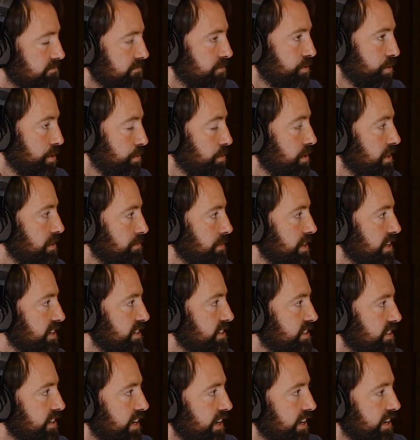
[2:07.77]
we will
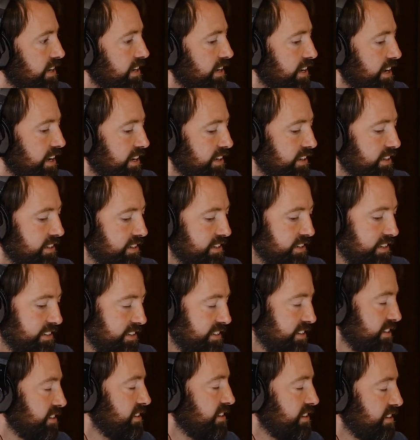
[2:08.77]
emit
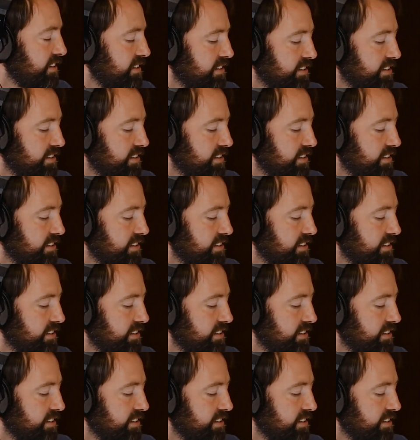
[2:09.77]
in